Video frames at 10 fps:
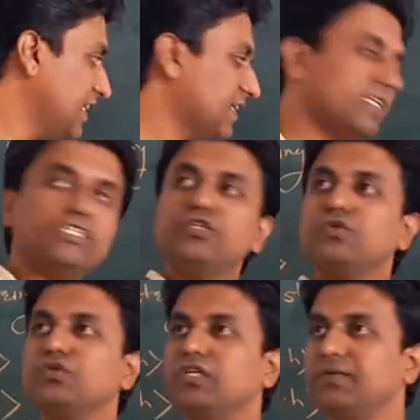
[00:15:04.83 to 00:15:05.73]
address
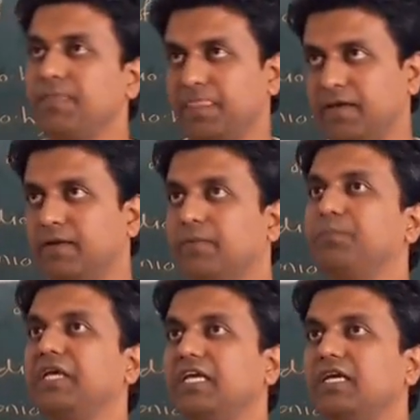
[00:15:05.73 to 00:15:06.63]
into the
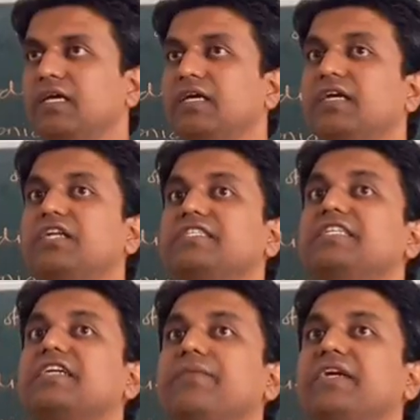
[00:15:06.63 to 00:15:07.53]
P, it is
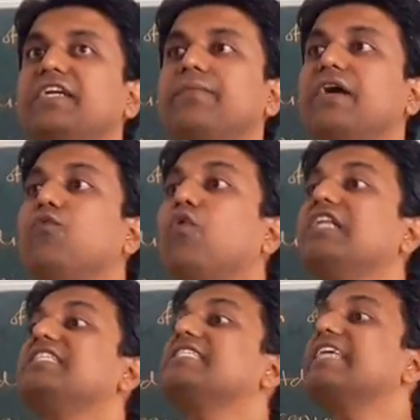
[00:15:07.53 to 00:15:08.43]
incremented by
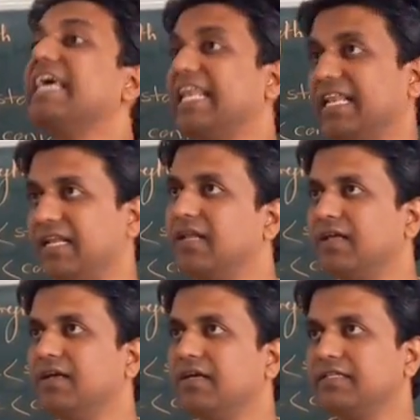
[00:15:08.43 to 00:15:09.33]
one cell.
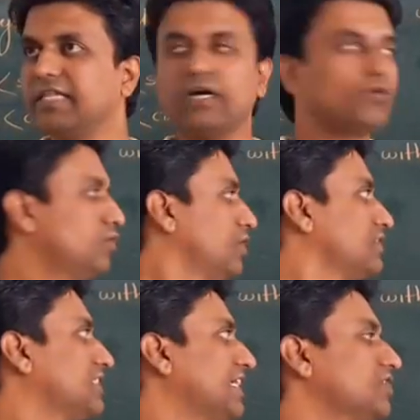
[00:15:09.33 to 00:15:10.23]

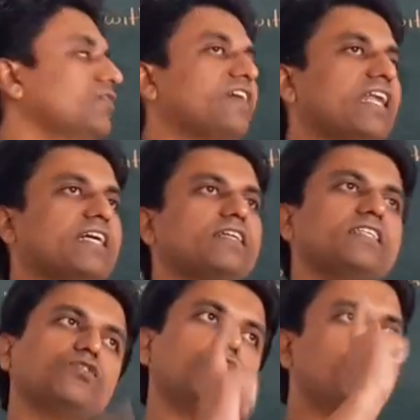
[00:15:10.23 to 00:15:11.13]
Now size of character
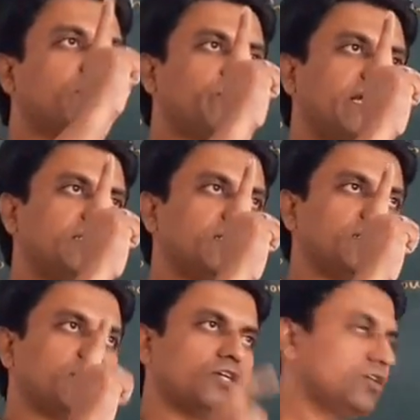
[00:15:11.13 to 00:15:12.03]
is only 1 byte.
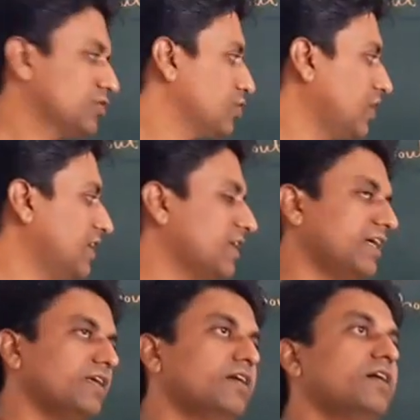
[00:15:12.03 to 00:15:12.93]
So
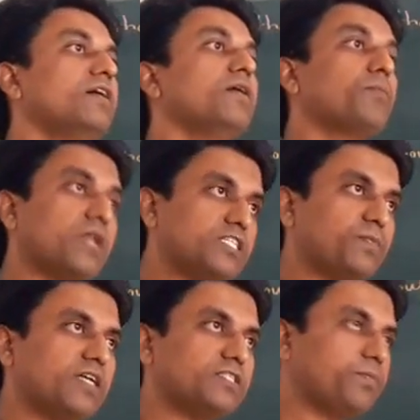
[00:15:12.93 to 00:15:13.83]
100
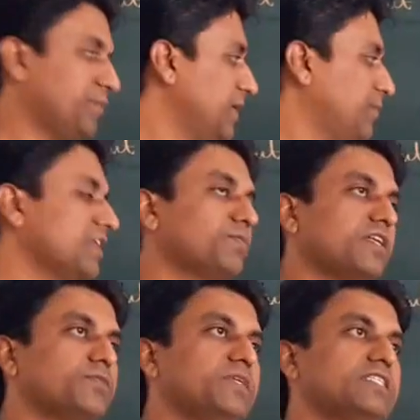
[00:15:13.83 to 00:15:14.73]
plus P
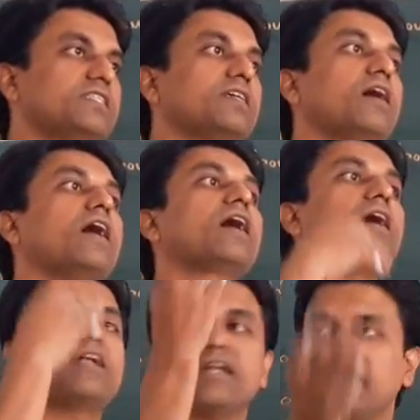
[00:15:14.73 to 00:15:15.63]
plus means
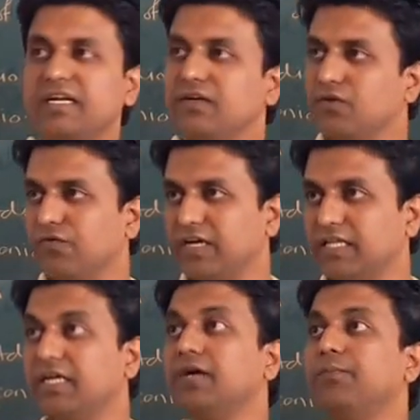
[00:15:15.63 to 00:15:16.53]

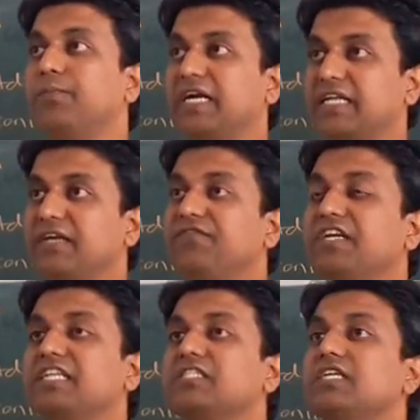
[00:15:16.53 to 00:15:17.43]
101. But if
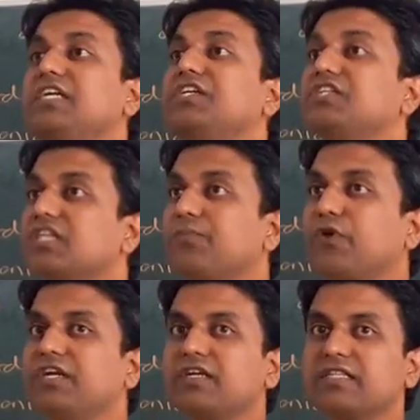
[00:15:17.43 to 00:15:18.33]
it is integer
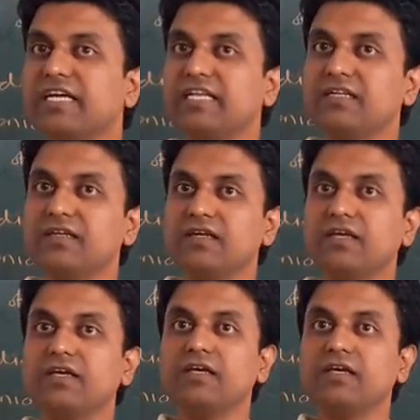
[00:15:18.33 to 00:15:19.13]
pointer, then